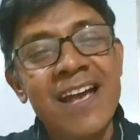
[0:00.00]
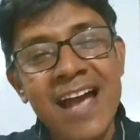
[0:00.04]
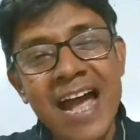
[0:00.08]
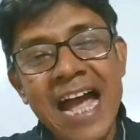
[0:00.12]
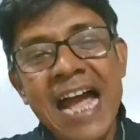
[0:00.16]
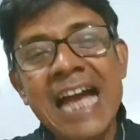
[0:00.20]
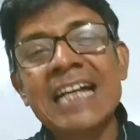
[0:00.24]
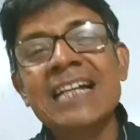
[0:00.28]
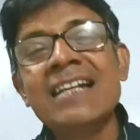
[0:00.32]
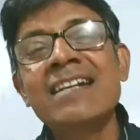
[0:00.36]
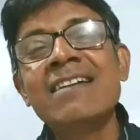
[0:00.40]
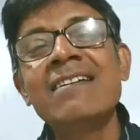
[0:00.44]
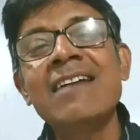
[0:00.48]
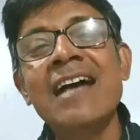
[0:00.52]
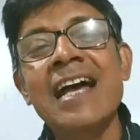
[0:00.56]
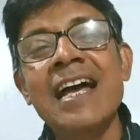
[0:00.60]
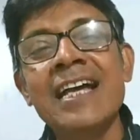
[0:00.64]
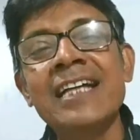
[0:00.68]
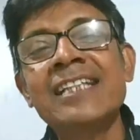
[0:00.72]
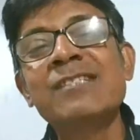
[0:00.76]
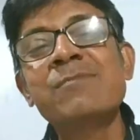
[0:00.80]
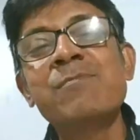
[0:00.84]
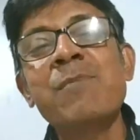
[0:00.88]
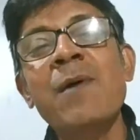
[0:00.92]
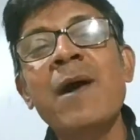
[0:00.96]
and
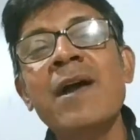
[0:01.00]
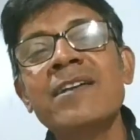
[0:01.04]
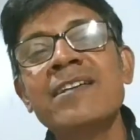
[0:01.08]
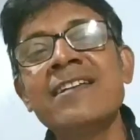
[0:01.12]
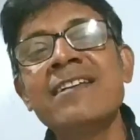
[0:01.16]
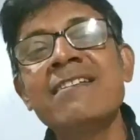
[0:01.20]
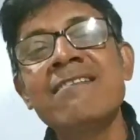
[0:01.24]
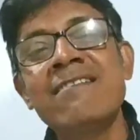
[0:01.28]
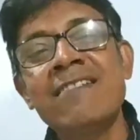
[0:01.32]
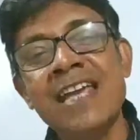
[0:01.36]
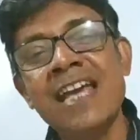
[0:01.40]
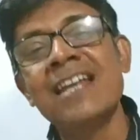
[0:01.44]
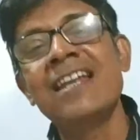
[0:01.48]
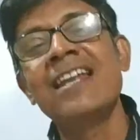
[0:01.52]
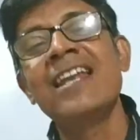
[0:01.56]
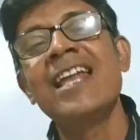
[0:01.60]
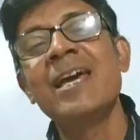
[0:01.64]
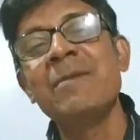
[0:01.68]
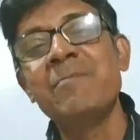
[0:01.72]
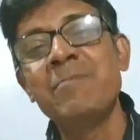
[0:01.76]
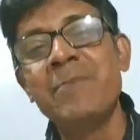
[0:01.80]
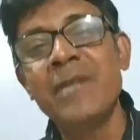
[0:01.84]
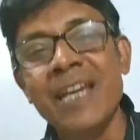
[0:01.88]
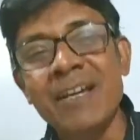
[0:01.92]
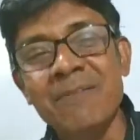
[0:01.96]
expert in real
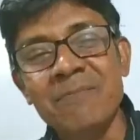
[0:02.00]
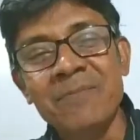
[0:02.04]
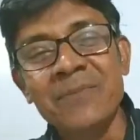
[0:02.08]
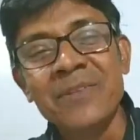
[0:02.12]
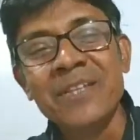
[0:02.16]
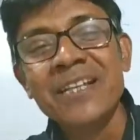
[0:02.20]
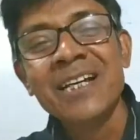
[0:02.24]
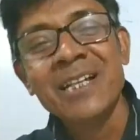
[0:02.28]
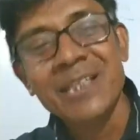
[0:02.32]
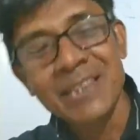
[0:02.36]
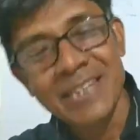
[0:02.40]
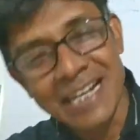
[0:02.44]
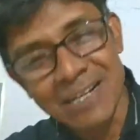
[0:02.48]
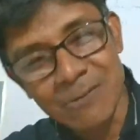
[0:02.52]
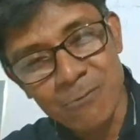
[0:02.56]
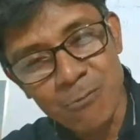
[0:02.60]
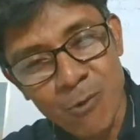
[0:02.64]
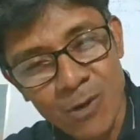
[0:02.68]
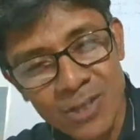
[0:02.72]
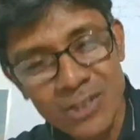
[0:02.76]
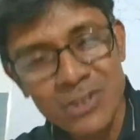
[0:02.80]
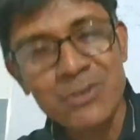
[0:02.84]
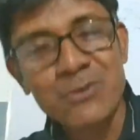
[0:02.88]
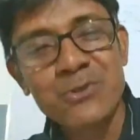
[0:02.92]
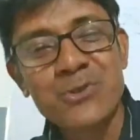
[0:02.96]
life game. That
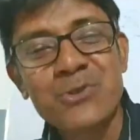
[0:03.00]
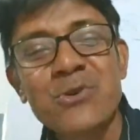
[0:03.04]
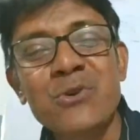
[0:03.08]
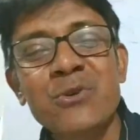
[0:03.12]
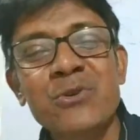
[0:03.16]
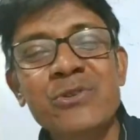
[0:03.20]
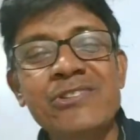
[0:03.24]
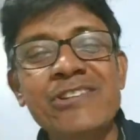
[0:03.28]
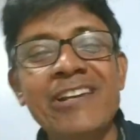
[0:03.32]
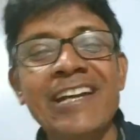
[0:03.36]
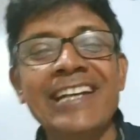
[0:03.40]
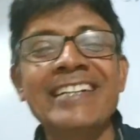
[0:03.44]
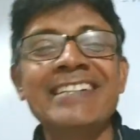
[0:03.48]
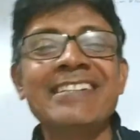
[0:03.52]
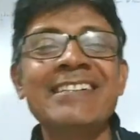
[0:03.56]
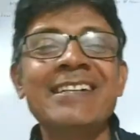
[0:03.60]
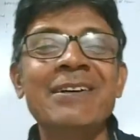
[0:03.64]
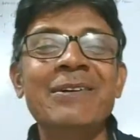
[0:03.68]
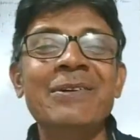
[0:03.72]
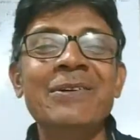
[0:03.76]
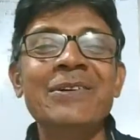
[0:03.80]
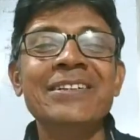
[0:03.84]
what you told right now.